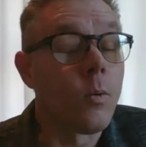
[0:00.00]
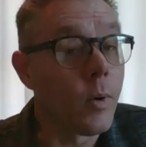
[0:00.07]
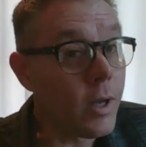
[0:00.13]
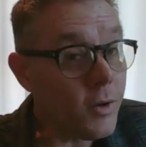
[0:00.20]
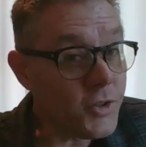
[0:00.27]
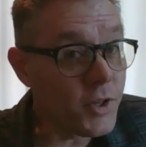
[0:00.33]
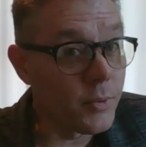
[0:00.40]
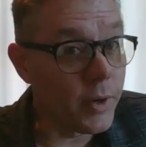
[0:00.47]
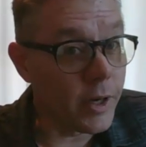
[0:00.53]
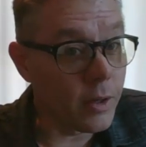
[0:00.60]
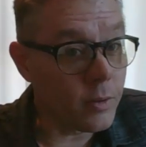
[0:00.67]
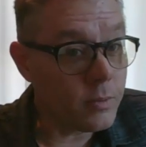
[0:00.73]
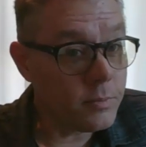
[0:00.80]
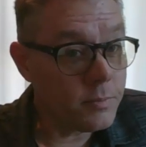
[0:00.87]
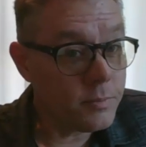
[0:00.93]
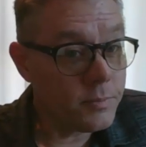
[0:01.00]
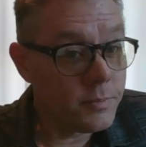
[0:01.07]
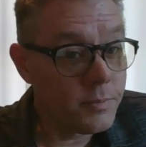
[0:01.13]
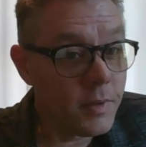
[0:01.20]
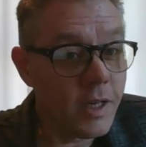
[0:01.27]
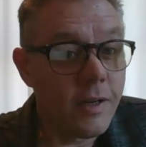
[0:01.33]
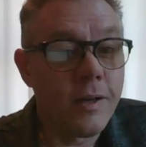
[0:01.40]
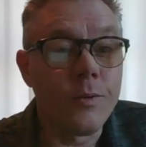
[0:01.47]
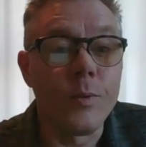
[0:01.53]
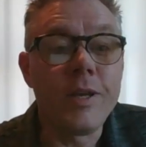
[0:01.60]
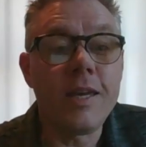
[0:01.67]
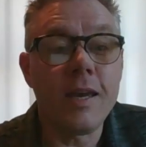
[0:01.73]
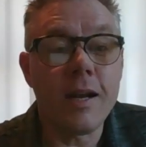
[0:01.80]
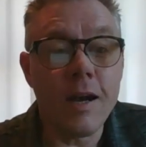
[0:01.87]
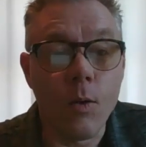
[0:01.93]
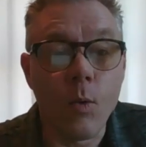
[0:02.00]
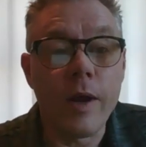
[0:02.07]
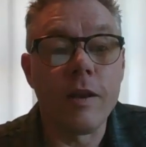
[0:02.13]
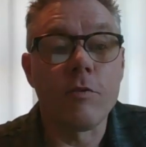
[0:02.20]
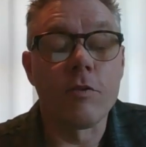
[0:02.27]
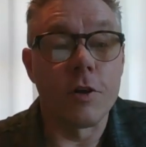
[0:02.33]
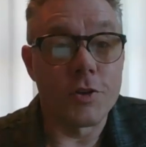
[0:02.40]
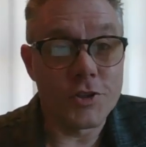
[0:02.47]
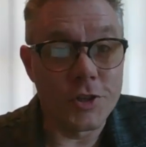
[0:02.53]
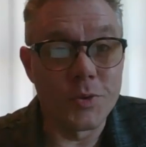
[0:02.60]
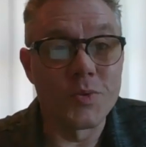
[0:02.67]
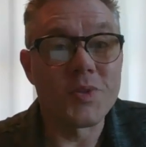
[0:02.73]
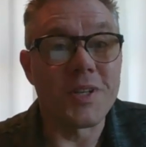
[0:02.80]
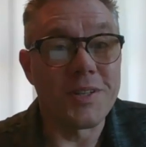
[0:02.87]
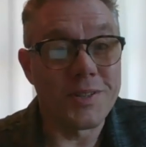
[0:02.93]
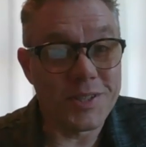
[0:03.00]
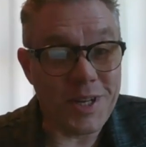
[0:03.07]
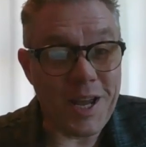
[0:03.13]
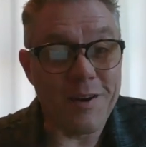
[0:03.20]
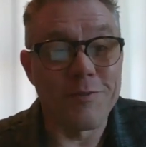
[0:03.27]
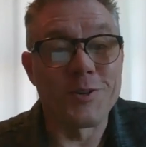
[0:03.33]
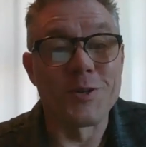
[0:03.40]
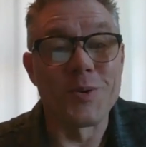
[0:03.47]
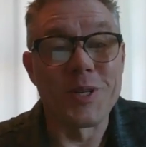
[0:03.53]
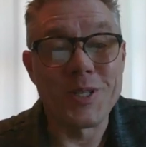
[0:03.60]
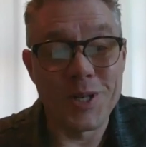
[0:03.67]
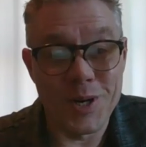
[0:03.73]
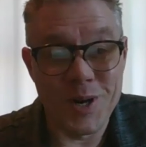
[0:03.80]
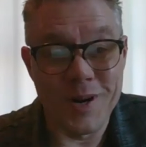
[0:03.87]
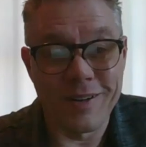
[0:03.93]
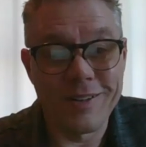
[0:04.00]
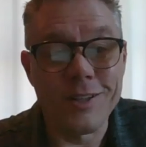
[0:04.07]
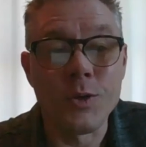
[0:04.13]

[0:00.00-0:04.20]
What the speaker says: We also know we cannot wait for our students and staff to return.